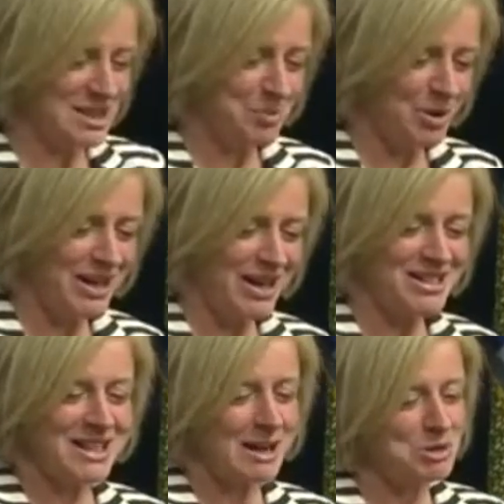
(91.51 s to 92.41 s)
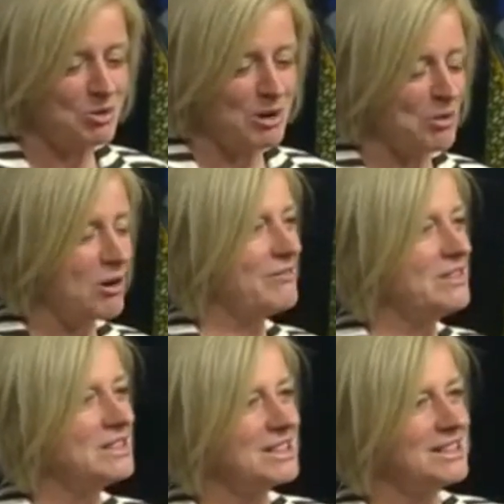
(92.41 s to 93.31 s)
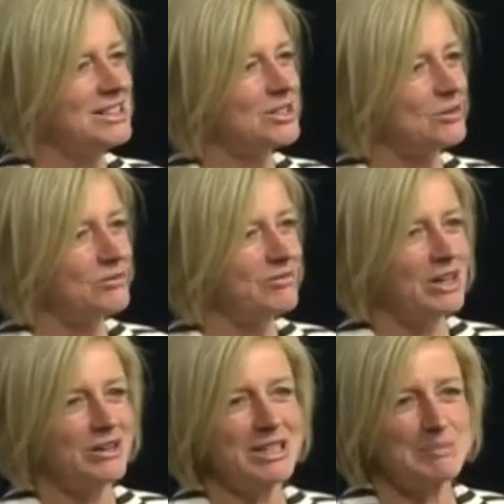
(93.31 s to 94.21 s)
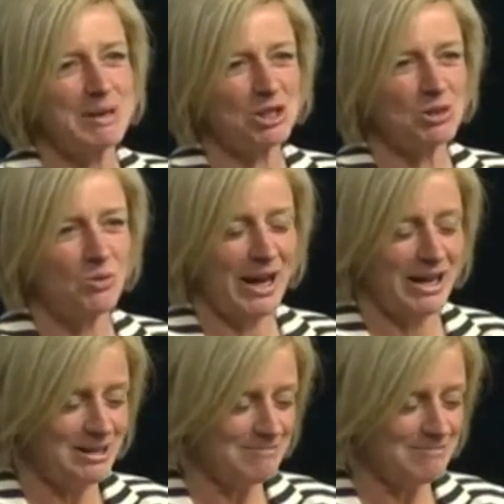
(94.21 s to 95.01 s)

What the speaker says: Spring has come to our province in its own very special way.